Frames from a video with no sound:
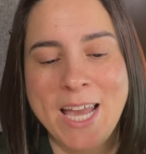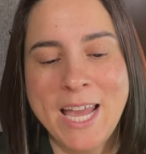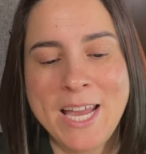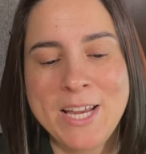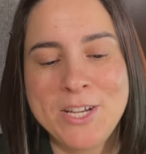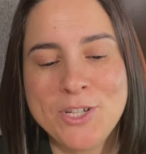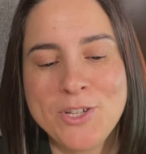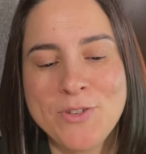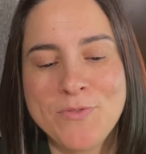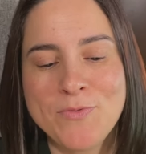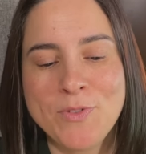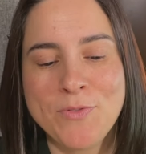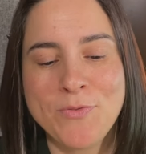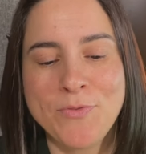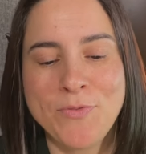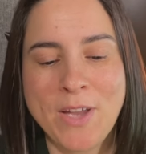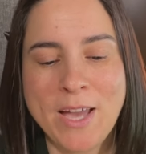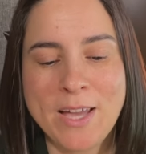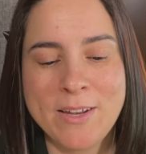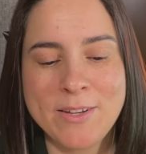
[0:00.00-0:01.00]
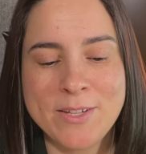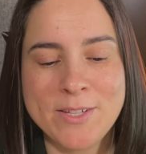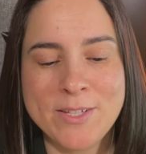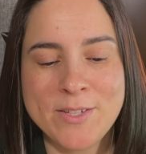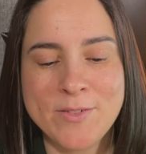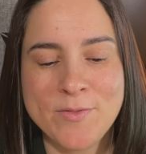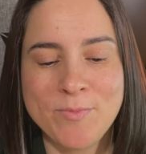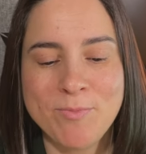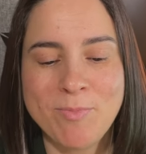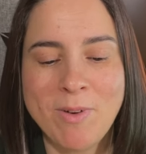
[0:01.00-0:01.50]
each of the founders
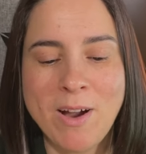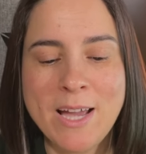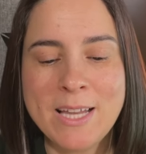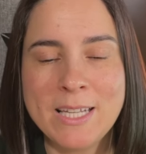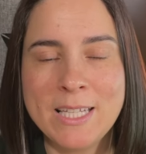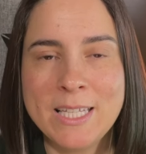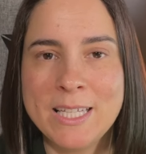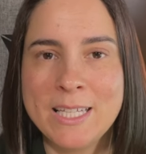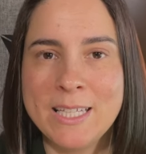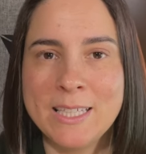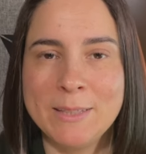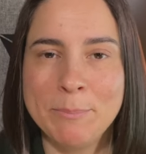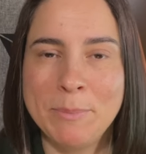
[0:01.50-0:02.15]
of Breitling,